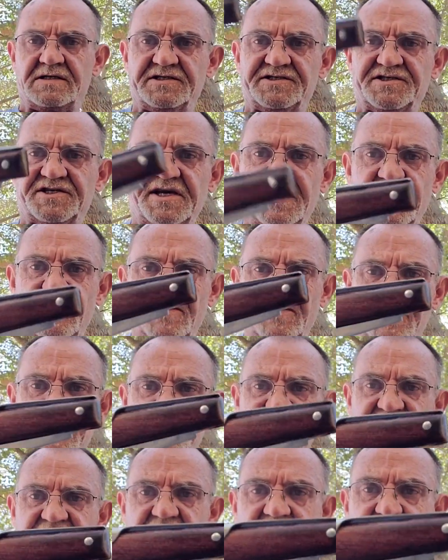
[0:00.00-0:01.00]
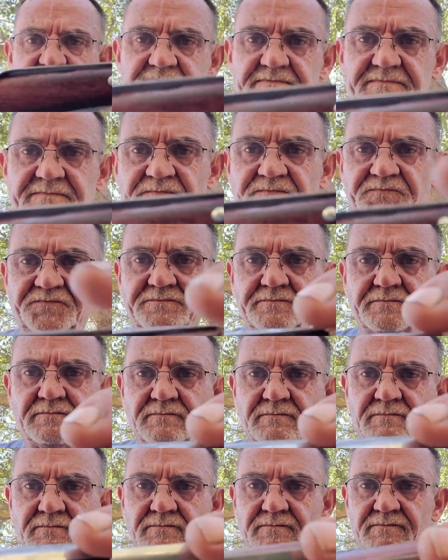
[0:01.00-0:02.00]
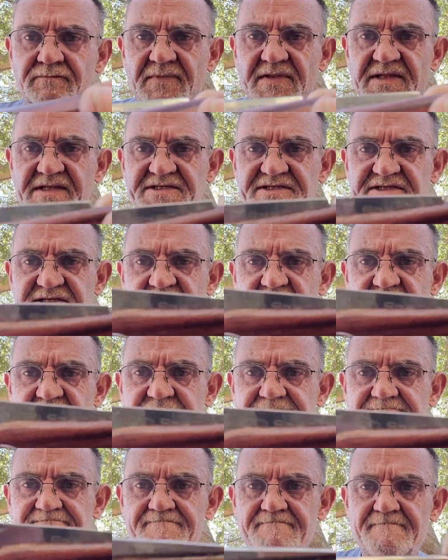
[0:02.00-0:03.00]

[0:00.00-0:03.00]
See, here it is here. See that?